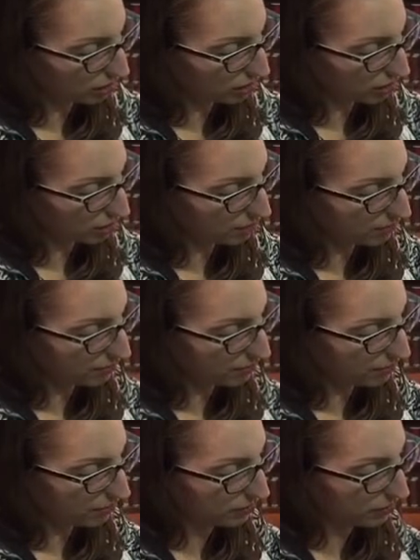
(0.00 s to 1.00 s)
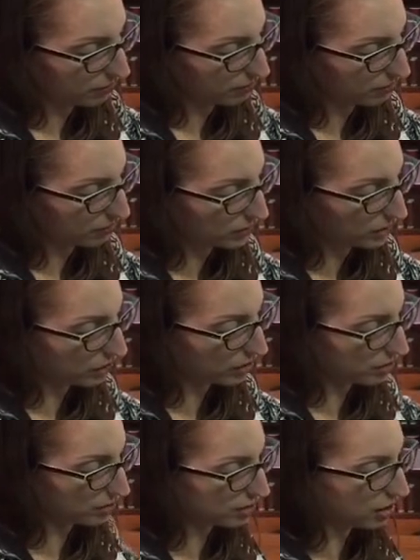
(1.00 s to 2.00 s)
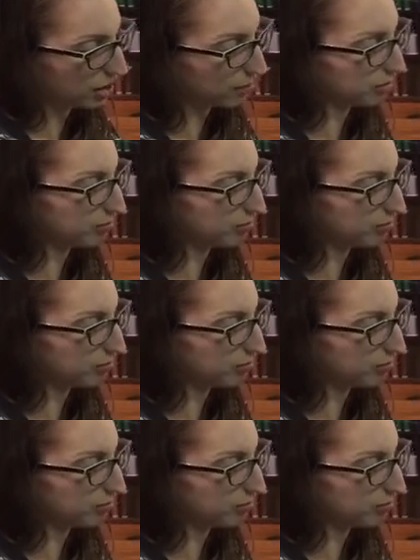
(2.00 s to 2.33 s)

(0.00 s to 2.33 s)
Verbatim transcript: um, on the tops